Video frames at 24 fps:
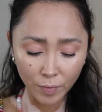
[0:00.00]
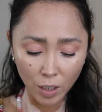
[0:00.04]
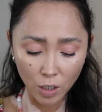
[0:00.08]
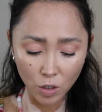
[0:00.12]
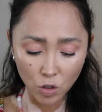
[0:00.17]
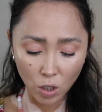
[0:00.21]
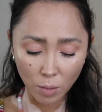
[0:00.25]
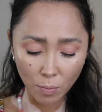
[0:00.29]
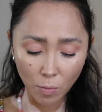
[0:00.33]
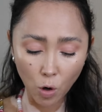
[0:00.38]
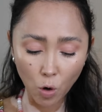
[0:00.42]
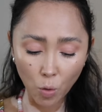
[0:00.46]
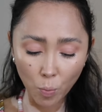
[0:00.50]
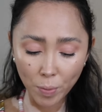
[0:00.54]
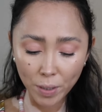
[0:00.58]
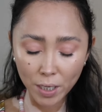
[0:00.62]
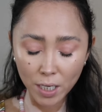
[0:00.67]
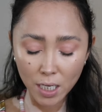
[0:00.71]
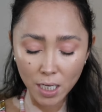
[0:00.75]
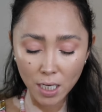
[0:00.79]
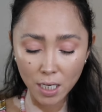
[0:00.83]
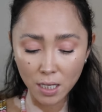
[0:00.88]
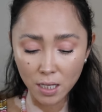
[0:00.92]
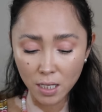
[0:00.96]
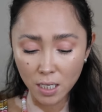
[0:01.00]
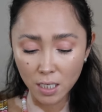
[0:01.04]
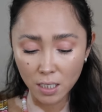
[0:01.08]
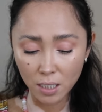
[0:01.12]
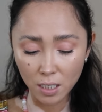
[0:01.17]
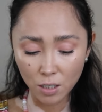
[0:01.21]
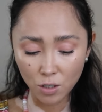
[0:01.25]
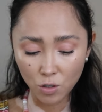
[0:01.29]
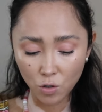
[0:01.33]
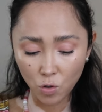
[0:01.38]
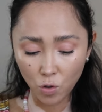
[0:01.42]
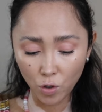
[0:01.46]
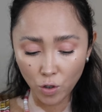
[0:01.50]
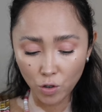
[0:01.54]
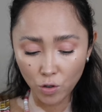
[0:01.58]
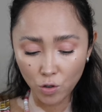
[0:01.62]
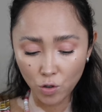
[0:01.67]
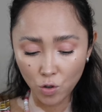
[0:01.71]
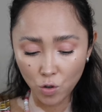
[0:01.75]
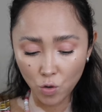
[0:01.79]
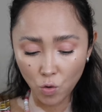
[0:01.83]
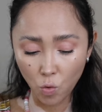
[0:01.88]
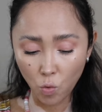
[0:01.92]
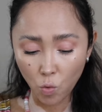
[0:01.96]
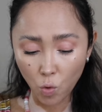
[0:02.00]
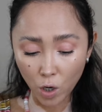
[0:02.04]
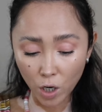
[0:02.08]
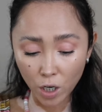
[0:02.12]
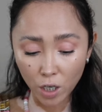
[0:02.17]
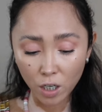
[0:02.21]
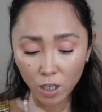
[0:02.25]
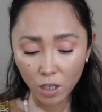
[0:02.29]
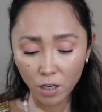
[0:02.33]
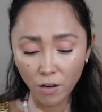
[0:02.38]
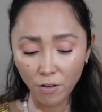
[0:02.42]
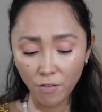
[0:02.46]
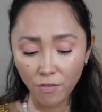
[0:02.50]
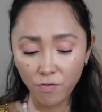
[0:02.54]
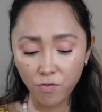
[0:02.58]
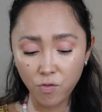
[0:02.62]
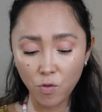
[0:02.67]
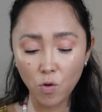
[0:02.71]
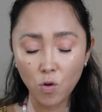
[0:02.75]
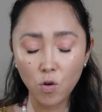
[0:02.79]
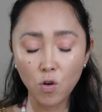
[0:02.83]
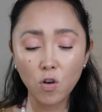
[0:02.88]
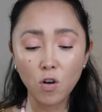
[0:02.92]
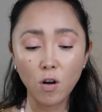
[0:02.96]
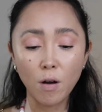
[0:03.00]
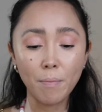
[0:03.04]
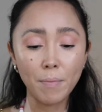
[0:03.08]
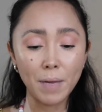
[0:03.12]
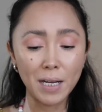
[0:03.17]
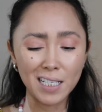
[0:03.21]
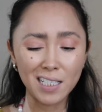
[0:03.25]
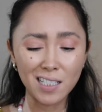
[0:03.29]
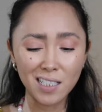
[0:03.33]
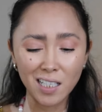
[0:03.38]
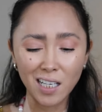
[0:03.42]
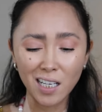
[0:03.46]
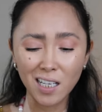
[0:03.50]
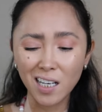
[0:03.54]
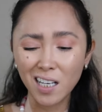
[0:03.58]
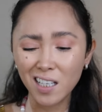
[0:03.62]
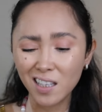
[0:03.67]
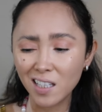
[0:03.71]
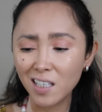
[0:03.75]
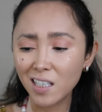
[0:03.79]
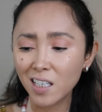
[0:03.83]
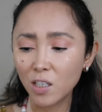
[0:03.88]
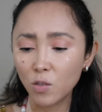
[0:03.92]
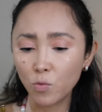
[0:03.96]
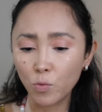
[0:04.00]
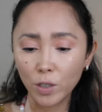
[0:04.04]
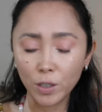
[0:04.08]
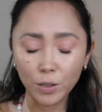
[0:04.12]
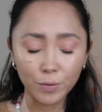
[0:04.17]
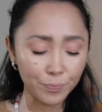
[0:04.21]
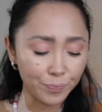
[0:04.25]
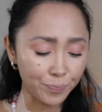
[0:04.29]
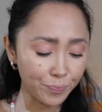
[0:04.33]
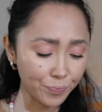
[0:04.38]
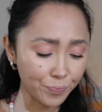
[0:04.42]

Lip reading: So I'm hoping this is going to work for my skin. I think it will.